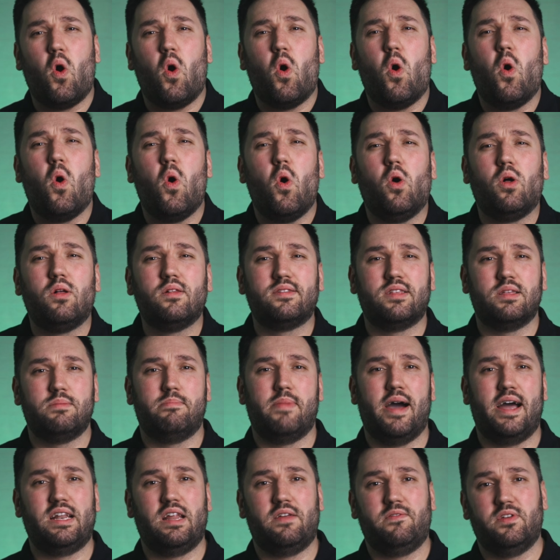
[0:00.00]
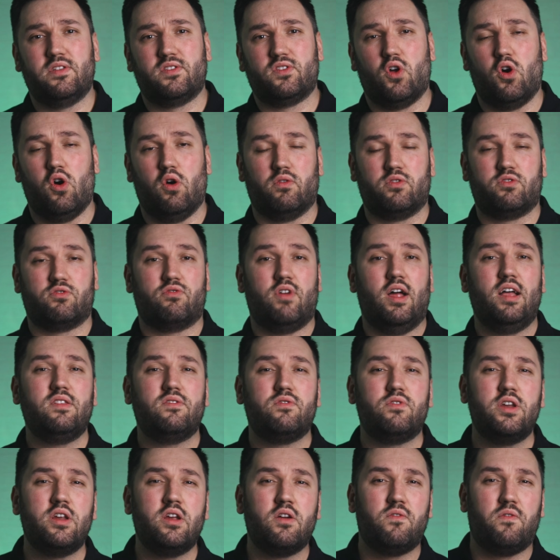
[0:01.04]
all the benefits of
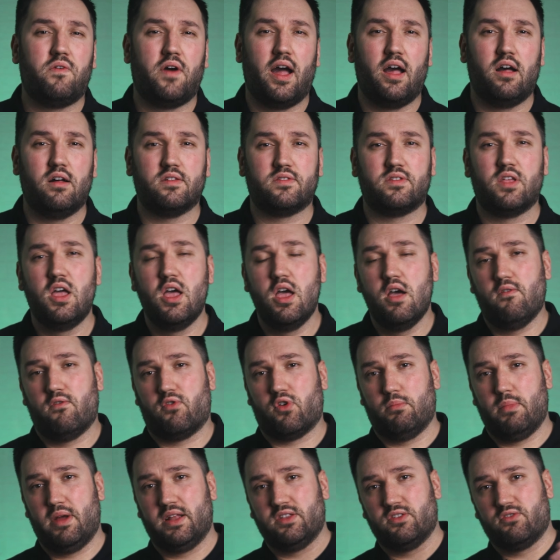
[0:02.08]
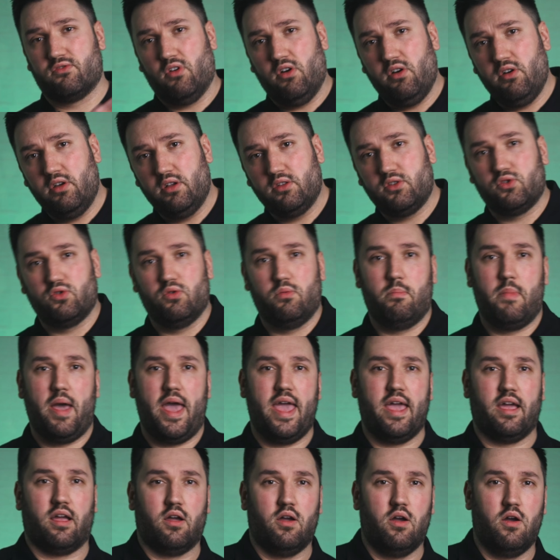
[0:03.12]
transferring files from Android to
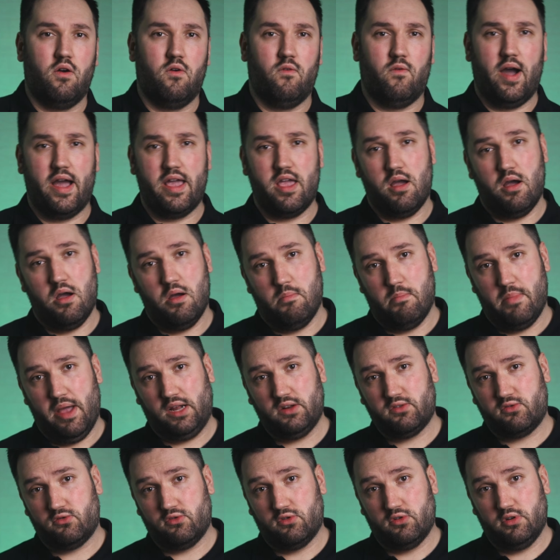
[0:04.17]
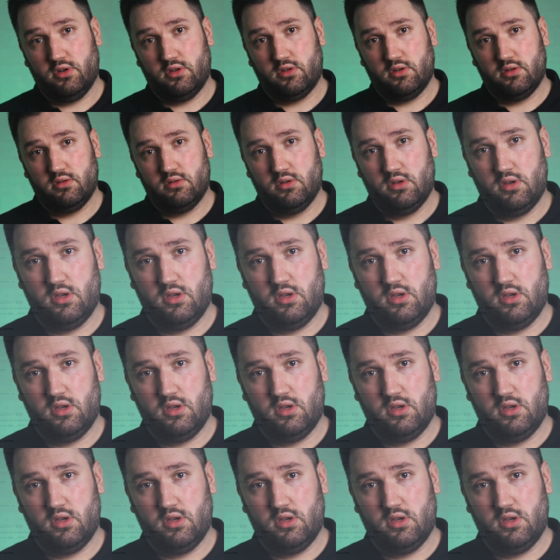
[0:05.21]
Mac via MacDroid.